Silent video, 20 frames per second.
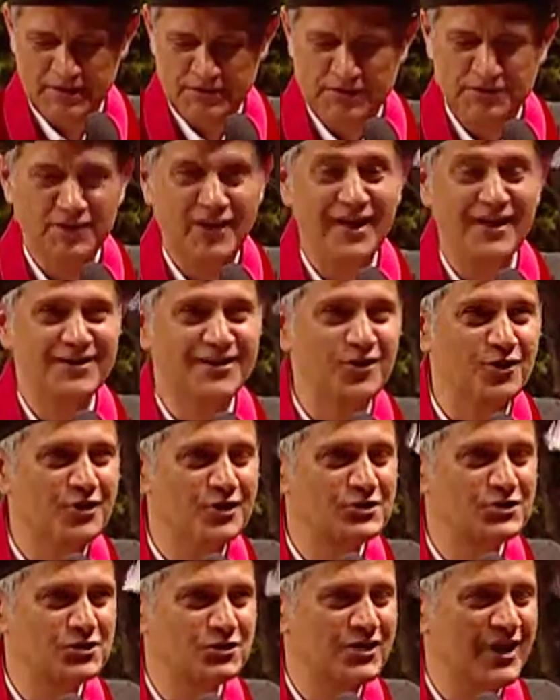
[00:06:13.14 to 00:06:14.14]
So I
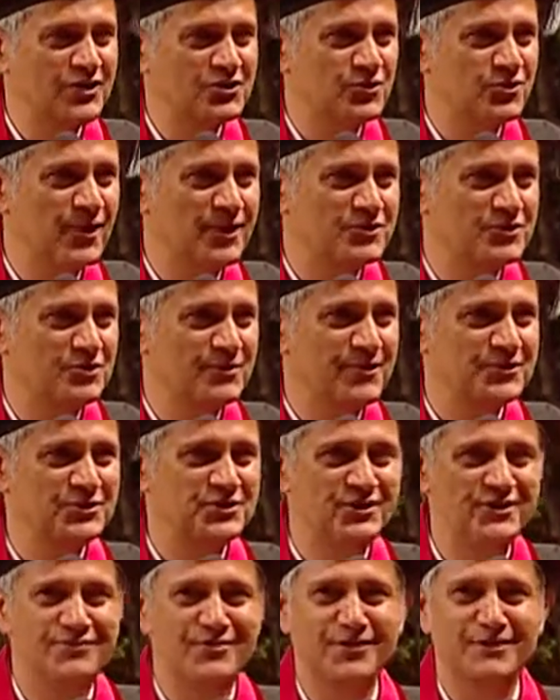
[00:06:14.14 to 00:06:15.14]
urge you not to watch too much
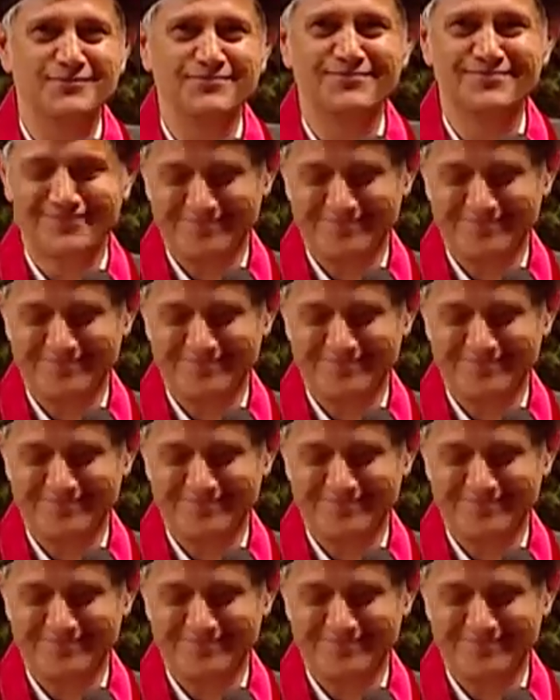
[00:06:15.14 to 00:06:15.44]
TV.